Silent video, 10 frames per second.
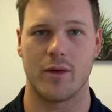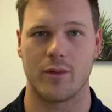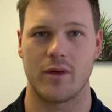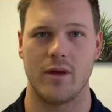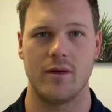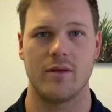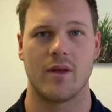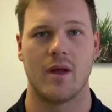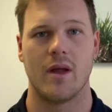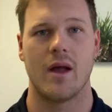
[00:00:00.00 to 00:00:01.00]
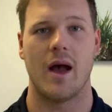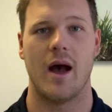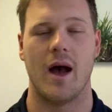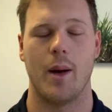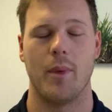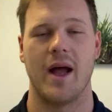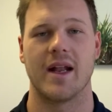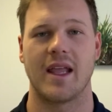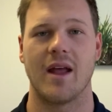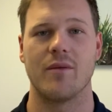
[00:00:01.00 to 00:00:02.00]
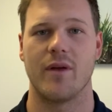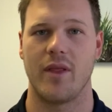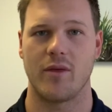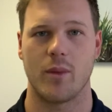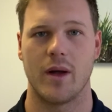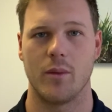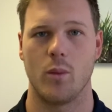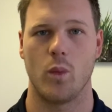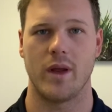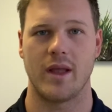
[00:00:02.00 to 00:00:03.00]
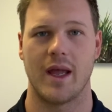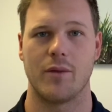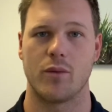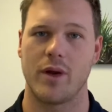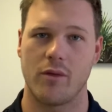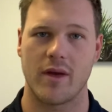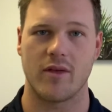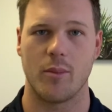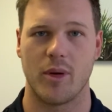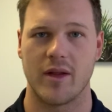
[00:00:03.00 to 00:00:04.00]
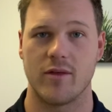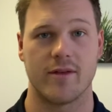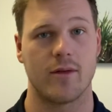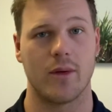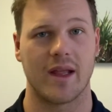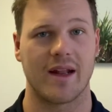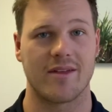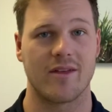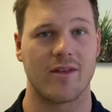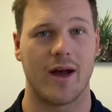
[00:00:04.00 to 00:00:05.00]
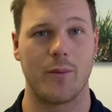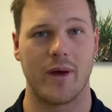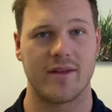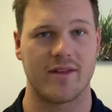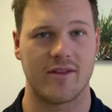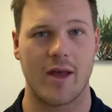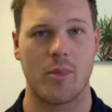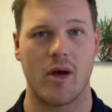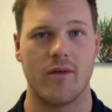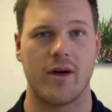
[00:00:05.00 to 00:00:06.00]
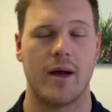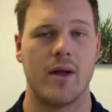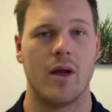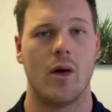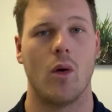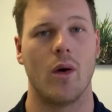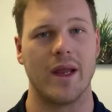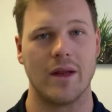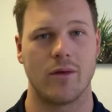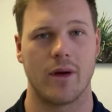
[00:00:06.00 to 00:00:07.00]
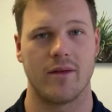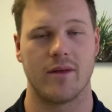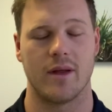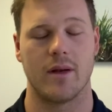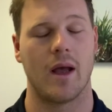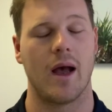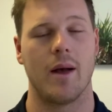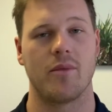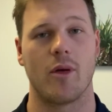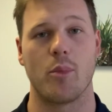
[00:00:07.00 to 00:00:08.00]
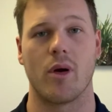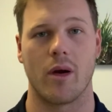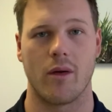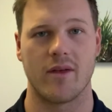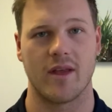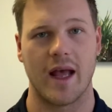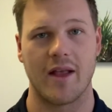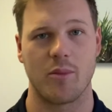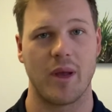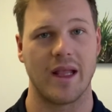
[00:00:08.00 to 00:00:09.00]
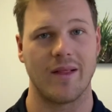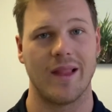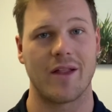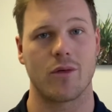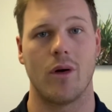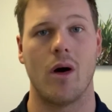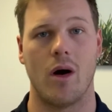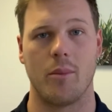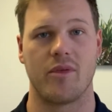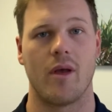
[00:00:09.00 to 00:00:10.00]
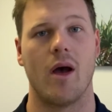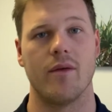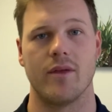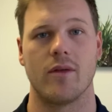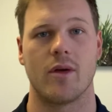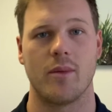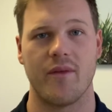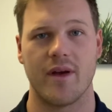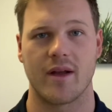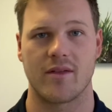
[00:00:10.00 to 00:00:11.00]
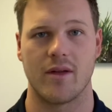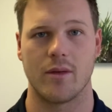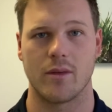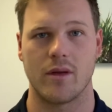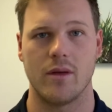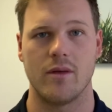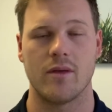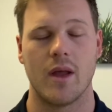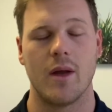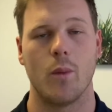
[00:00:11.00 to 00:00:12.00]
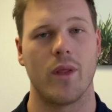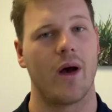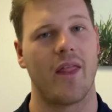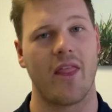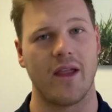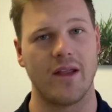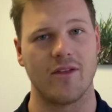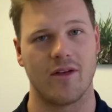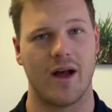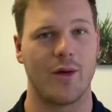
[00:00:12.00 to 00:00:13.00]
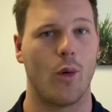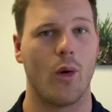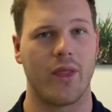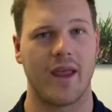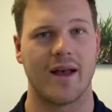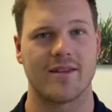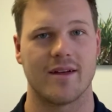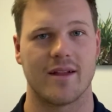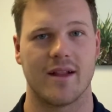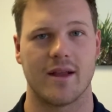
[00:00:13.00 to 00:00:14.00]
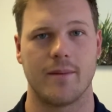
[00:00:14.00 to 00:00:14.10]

cues. And again, for this one, we can regress it by just doing it as a sideways step over, or increase it, so progress it as being lateral hops over the top of our external cues with either the inside or the outside leg.